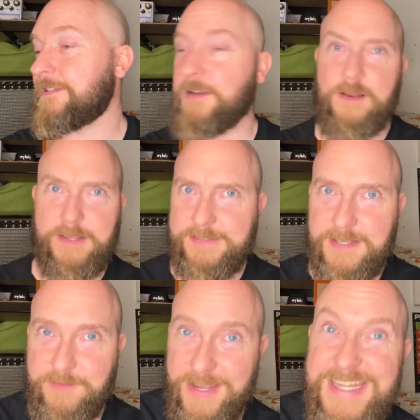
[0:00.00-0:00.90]
You know, like I say,
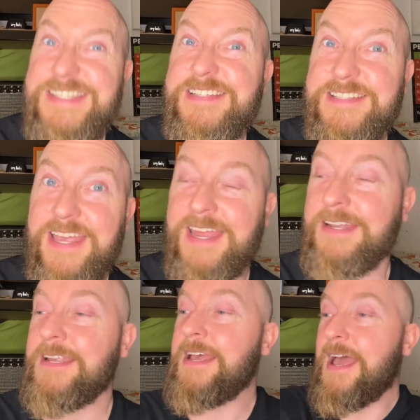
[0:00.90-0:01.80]
I've got itchy
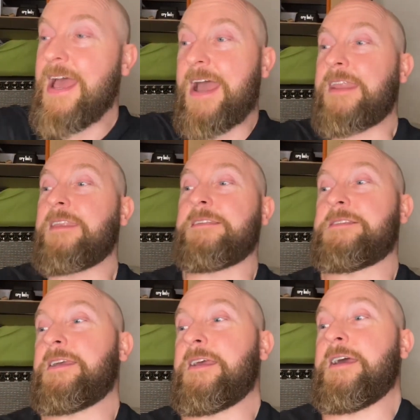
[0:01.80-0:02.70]
skin, and
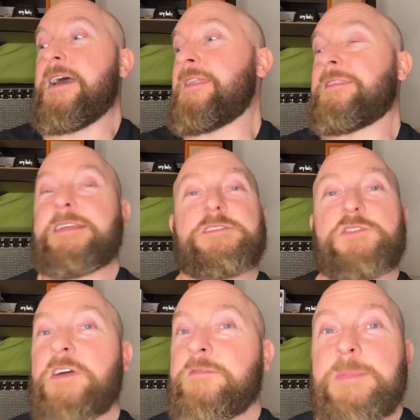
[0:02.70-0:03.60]
things are
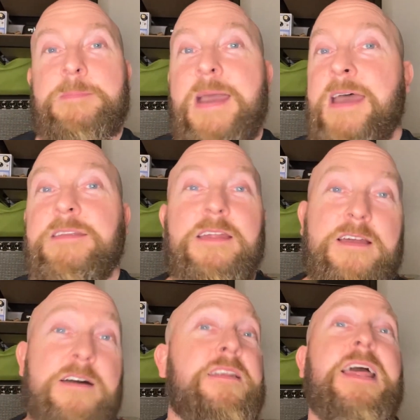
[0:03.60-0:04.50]
driving me mad, and I
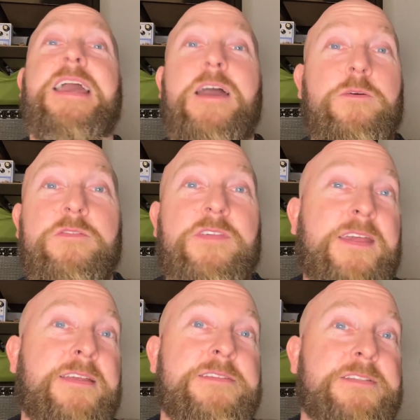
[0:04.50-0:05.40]
can't let go of
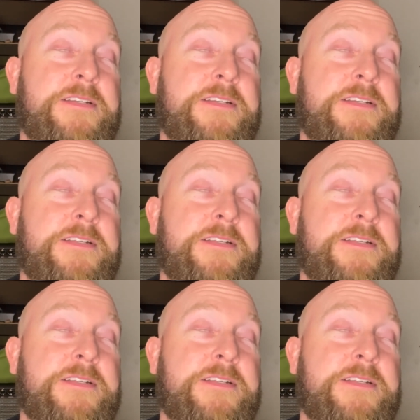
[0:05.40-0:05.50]
things,